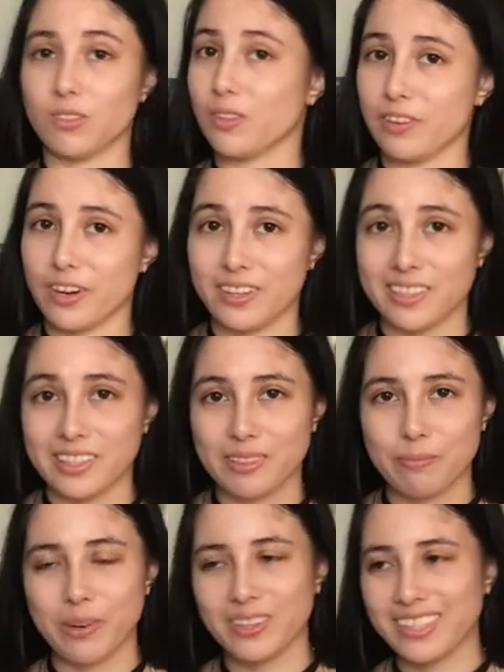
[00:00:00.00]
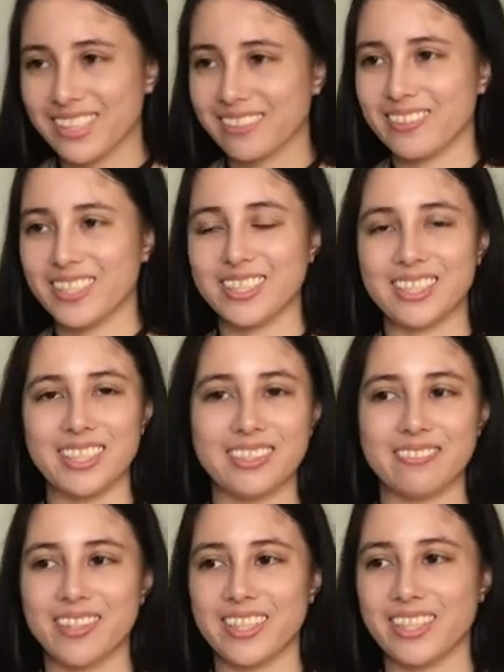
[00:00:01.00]
the various parts of each of
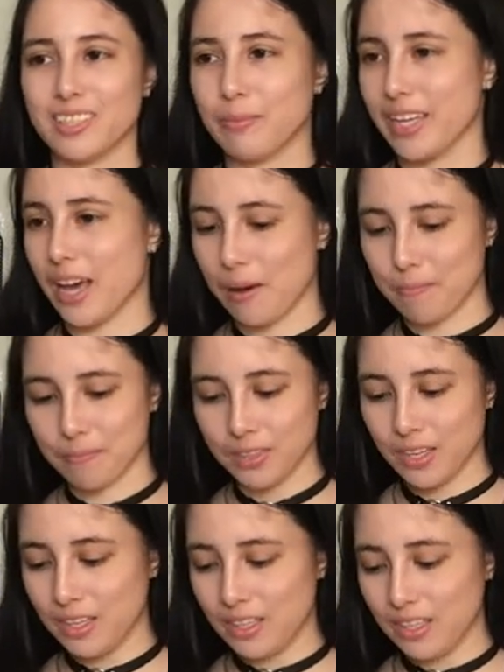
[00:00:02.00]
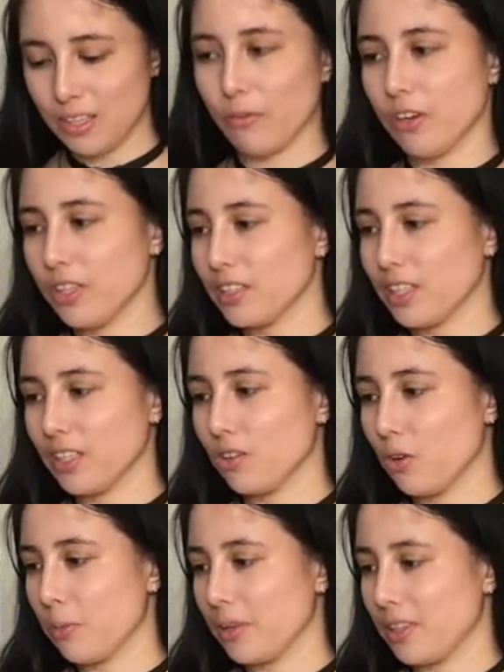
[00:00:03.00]
these figures, but yeah. yeah, I'm very excited to
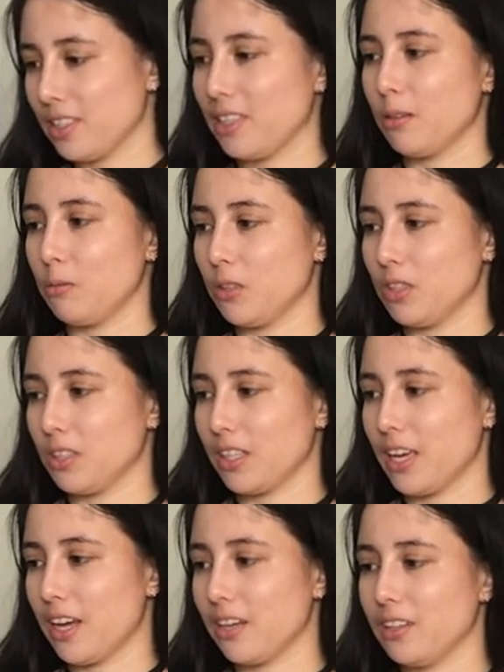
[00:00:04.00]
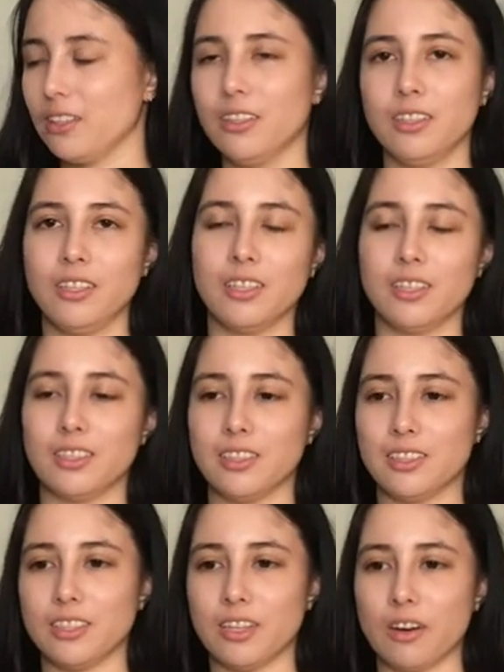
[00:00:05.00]
open this up just again,
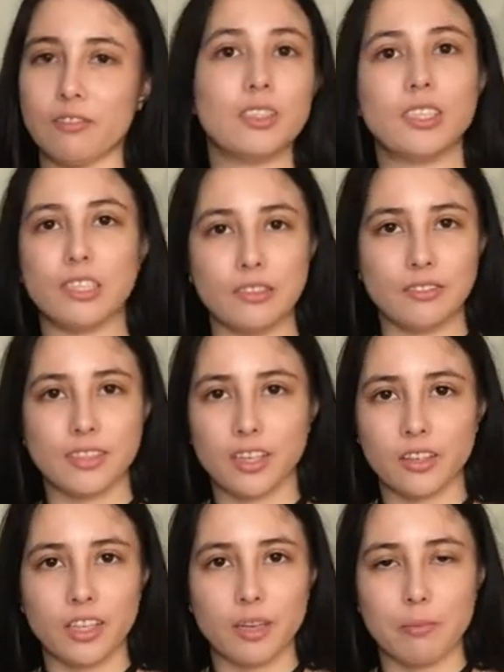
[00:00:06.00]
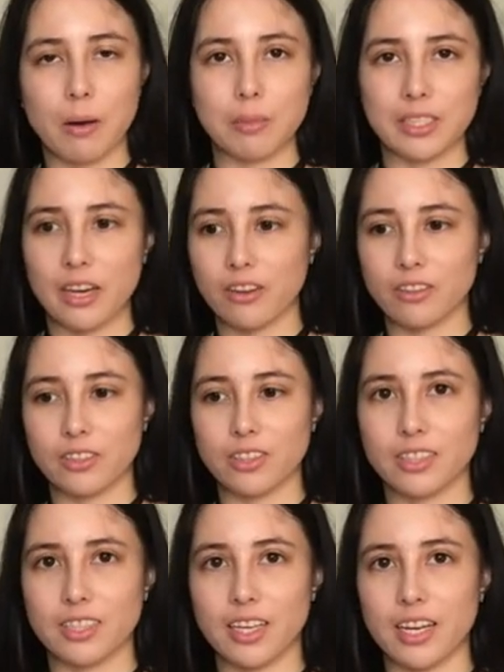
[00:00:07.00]
because, you know, I really love Sakiyamama's character
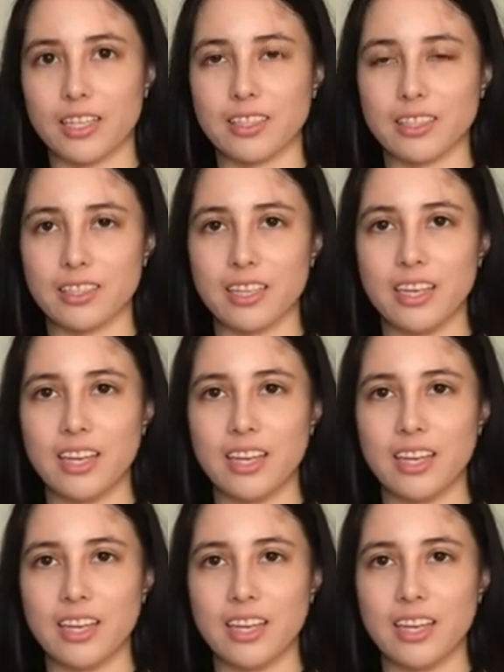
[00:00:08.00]
designs.